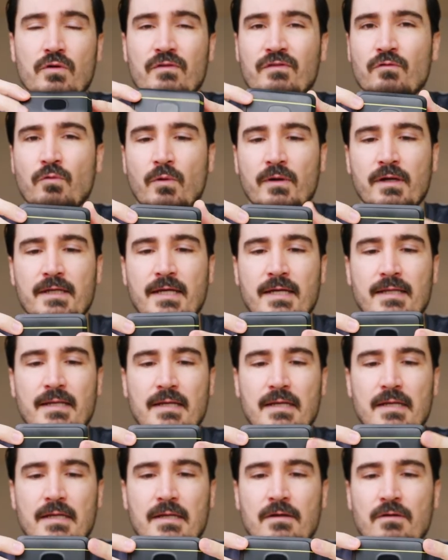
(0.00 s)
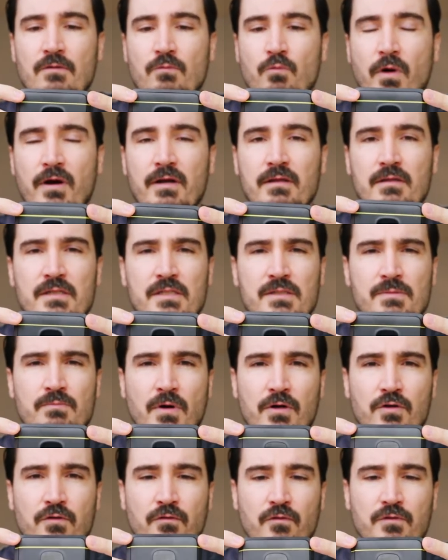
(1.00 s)
if you want to get a wireless
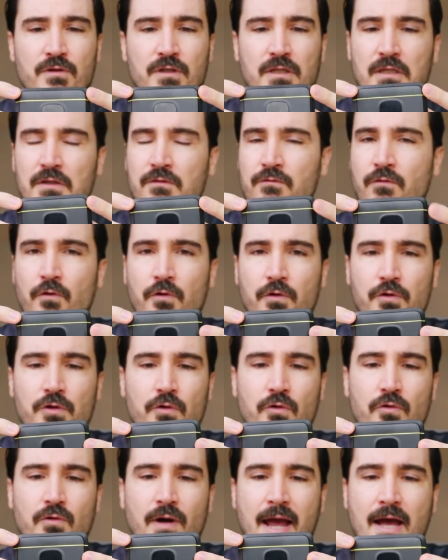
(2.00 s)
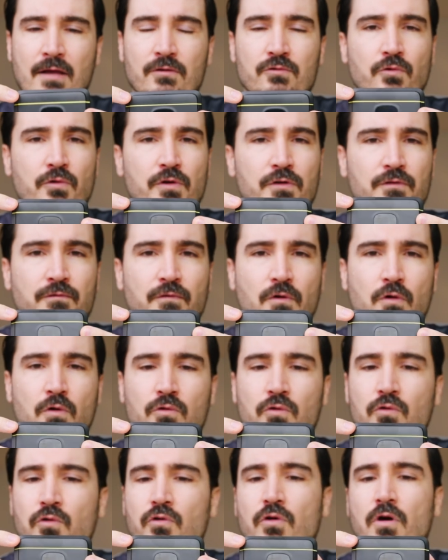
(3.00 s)
microphone kit for your Android
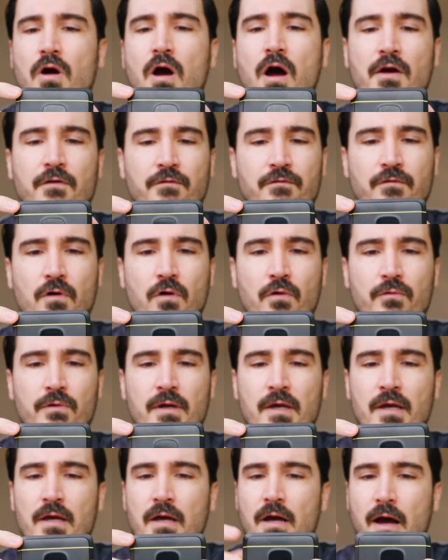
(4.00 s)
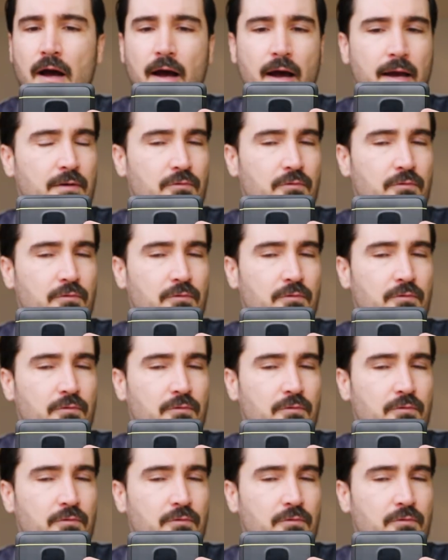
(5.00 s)
phone or iPhone, I